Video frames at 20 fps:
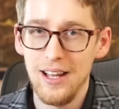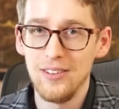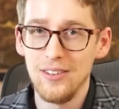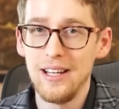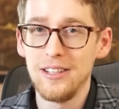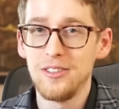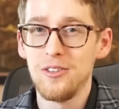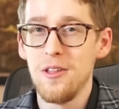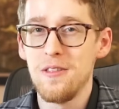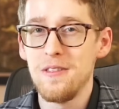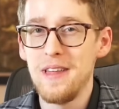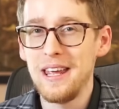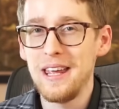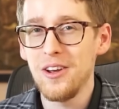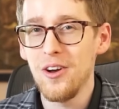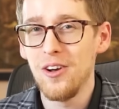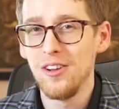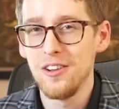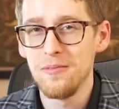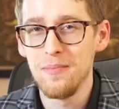I'd like to
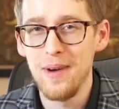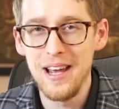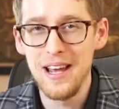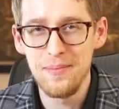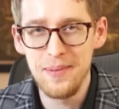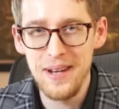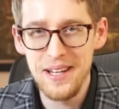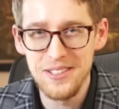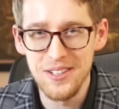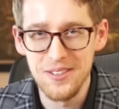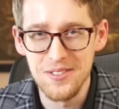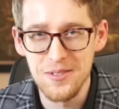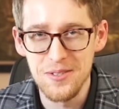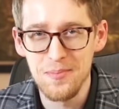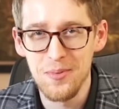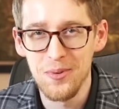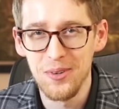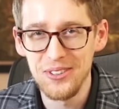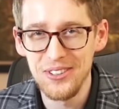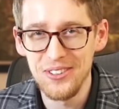thank all of my Patreon
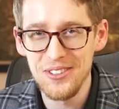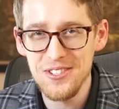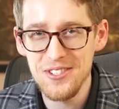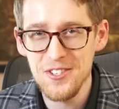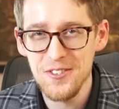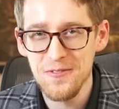supporters.